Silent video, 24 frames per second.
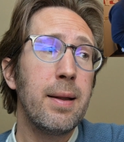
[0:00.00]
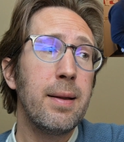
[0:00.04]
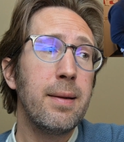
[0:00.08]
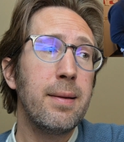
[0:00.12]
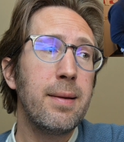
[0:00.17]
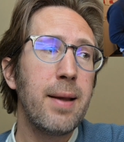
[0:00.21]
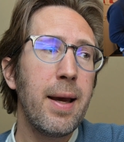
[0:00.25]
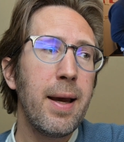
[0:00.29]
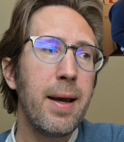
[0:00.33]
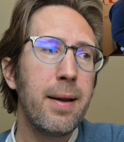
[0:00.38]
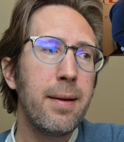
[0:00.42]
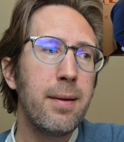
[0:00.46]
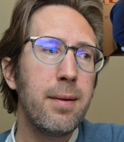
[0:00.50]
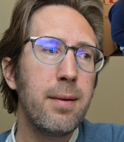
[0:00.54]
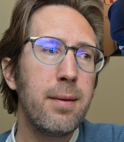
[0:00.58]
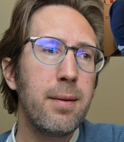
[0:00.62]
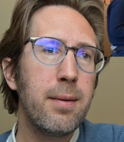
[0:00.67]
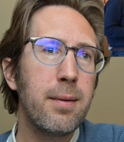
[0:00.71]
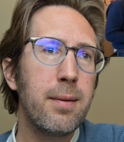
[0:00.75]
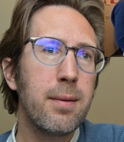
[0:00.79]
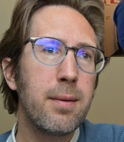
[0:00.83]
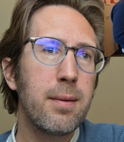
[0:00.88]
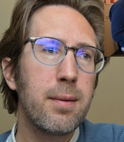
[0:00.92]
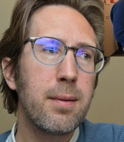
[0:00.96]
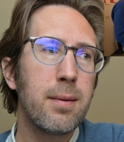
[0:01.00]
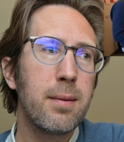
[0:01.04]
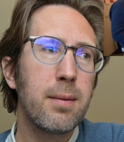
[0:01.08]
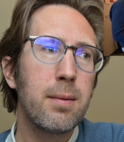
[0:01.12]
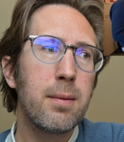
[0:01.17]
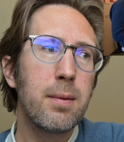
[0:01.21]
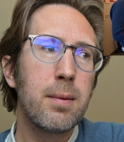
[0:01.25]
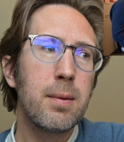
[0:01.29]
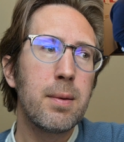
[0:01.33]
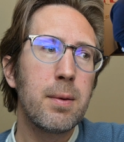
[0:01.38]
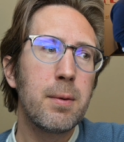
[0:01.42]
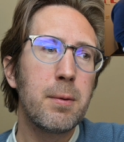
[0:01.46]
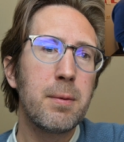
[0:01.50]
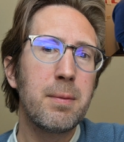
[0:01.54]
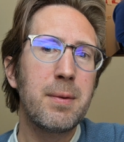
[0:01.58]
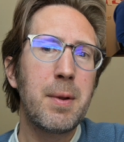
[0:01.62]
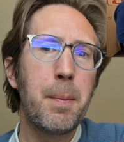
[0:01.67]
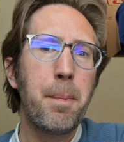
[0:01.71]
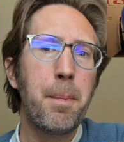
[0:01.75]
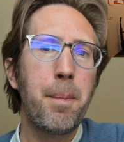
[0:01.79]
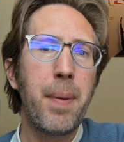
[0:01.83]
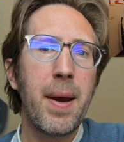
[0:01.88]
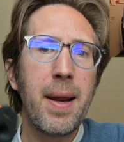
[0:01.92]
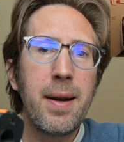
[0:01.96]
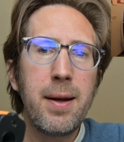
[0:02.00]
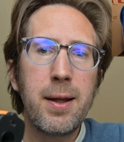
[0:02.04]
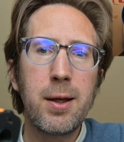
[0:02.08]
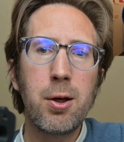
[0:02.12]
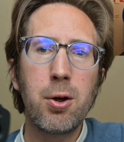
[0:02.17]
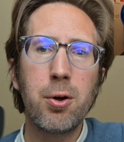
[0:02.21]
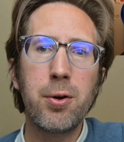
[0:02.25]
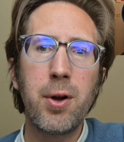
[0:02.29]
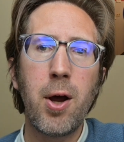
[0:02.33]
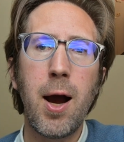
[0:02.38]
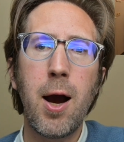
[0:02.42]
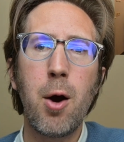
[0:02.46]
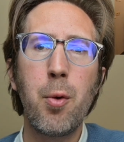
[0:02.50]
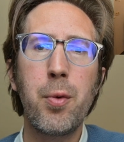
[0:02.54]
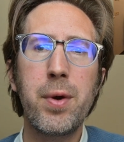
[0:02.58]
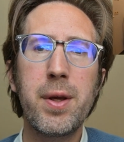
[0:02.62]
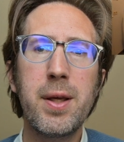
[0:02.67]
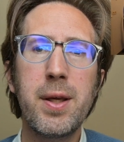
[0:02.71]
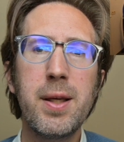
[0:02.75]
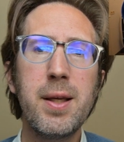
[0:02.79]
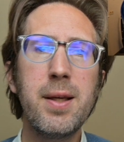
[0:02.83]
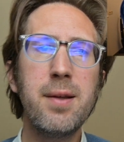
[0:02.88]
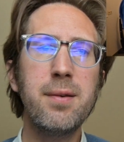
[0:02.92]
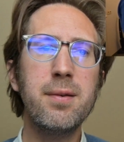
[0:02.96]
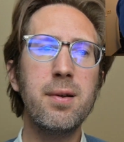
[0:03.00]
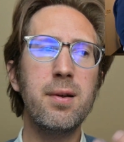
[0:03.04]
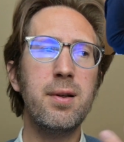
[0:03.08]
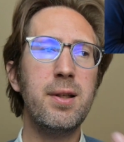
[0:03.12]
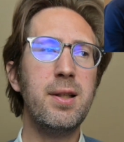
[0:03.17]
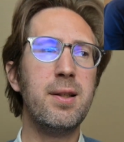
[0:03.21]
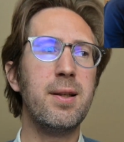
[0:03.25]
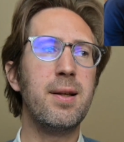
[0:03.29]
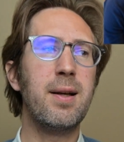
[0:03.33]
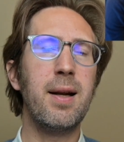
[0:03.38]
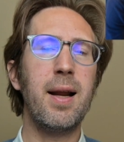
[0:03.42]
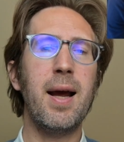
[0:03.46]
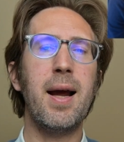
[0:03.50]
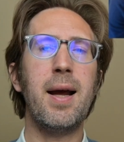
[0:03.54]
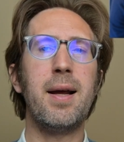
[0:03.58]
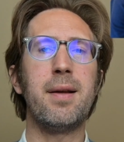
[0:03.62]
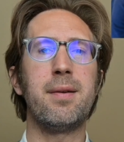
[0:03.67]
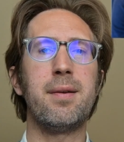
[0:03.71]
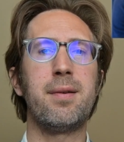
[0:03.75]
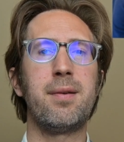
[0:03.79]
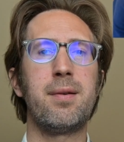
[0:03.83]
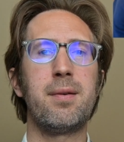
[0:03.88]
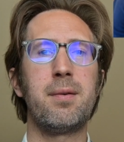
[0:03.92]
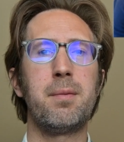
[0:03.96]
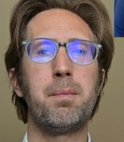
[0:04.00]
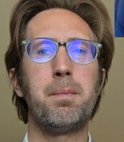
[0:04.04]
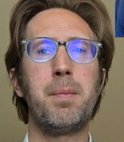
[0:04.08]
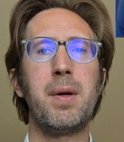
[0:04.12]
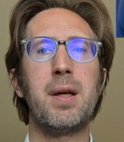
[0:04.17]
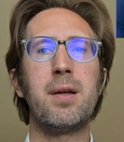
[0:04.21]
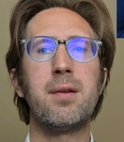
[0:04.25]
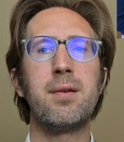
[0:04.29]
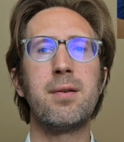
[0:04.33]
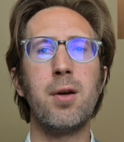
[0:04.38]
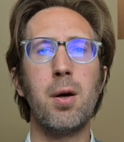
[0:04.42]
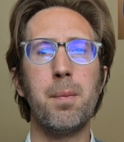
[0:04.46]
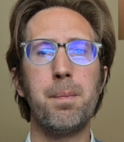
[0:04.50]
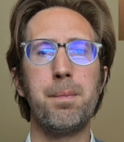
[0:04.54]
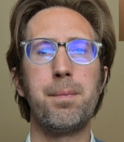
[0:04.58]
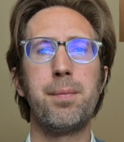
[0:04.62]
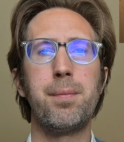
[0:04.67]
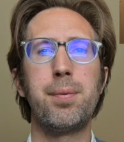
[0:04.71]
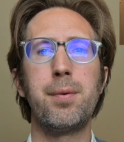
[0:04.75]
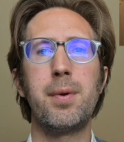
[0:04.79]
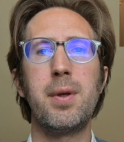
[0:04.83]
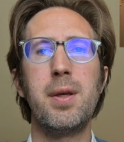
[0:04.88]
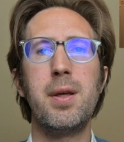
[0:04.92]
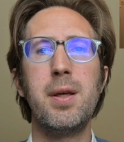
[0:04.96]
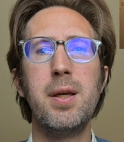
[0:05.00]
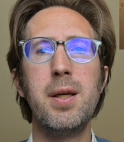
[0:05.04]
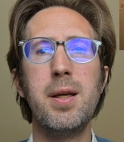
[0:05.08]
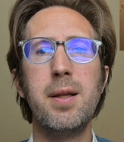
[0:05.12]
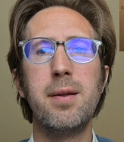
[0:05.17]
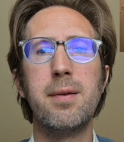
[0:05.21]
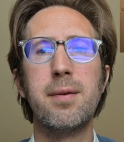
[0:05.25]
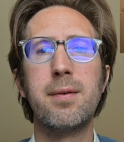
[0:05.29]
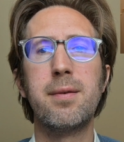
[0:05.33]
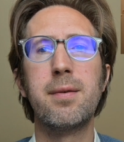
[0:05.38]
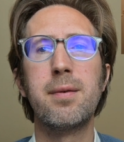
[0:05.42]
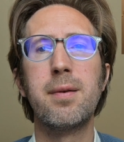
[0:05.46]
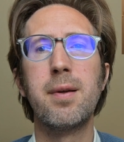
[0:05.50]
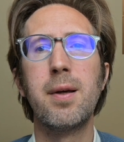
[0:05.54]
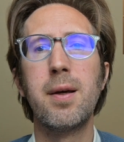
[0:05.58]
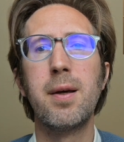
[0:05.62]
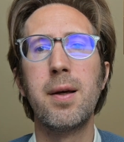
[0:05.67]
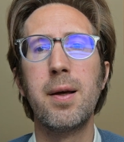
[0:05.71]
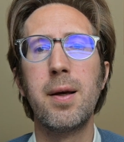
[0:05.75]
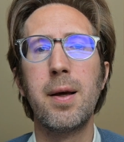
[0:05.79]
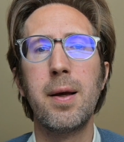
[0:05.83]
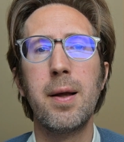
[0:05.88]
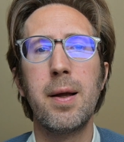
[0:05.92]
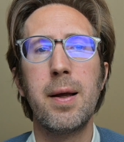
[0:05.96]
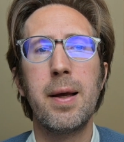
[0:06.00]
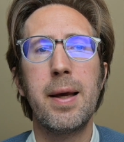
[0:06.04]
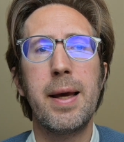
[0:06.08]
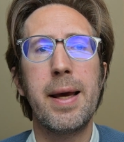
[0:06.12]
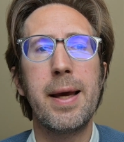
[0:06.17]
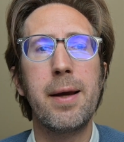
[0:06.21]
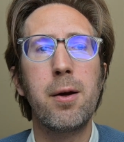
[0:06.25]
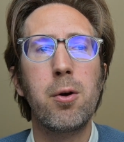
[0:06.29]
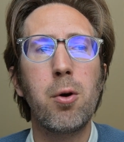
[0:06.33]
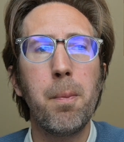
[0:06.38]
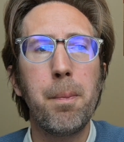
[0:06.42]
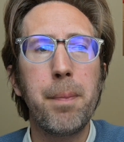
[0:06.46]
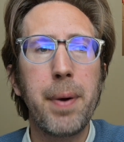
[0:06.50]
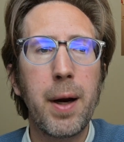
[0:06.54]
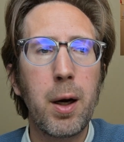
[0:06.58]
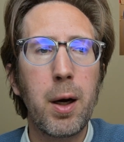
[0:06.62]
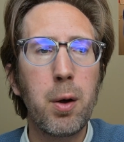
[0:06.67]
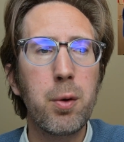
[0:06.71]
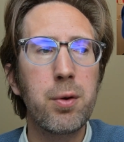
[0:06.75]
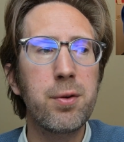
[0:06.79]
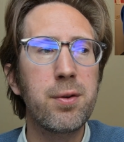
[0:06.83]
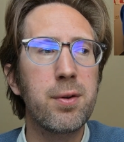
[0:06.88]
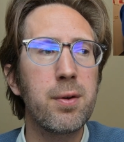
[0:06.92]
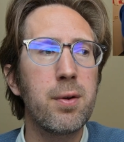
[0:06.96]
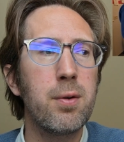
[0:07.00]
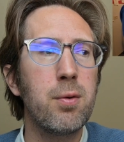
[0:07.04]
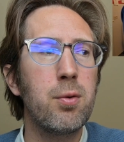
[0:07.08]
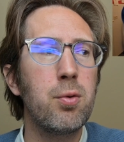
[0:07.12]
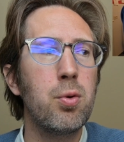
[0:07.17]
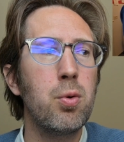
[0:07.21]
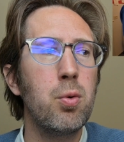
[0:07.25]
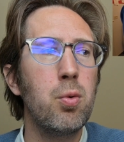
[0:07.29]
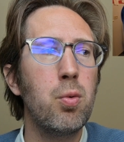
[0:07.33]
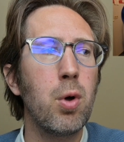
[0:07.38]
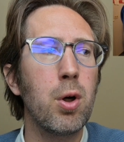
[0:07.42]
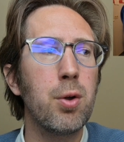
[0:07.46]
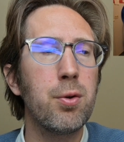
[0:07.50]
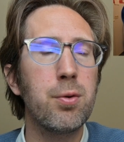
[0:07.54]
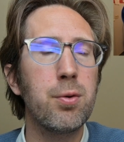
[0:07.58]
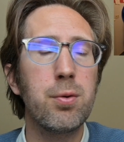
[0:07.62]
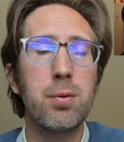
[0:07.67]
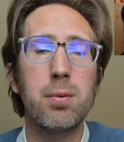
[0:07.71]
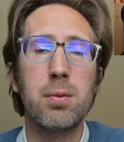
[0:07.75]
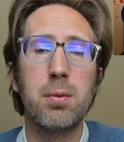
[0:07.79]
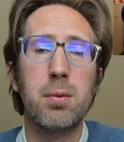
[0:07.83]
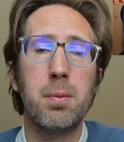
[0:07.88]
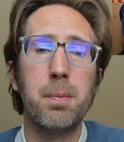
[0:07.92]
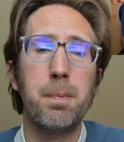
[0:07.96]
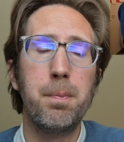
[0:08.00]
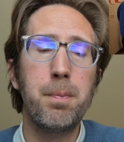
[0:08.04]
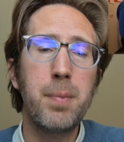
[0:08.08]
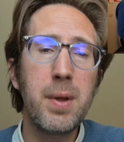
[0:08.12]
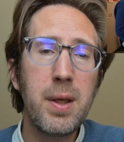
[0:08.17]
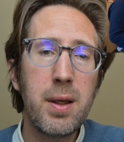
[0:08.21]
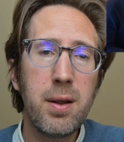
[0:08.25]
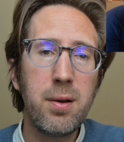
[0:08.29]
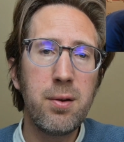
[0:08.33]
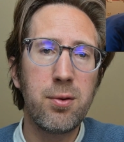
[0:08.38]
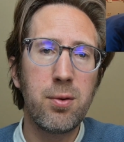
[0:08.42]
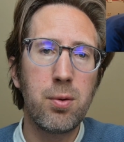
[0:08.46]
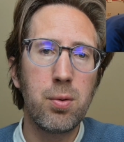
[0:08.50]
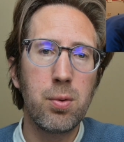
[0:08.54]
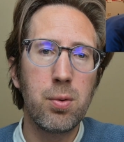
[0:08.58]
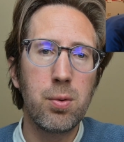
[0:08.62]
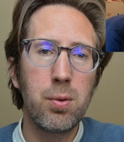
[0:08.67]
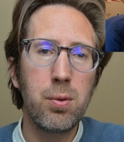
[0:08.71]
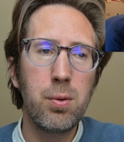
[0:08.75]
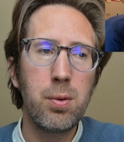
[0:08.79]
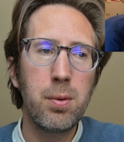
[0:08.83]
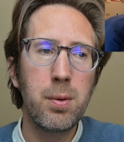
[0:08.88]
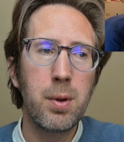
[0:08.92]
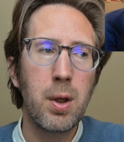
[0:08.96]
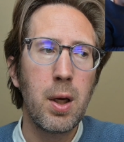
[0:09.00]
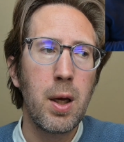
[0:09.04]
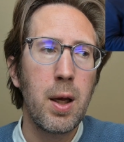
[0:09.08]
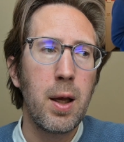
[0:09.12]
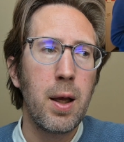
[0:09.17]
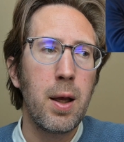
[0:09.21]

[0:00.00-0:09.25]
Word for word: then depending on how easily the glass picks up heat in comparison to what the beans do,